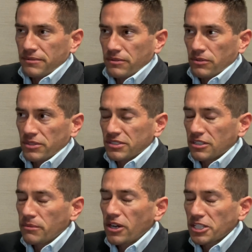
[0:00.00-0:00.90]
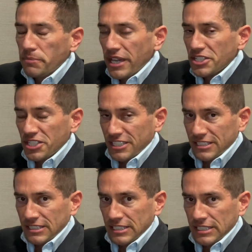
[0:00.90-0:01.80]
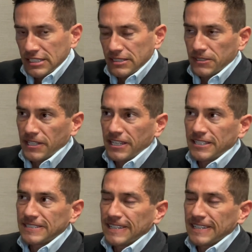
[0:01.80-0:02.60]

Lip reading: or in some occupations, okay,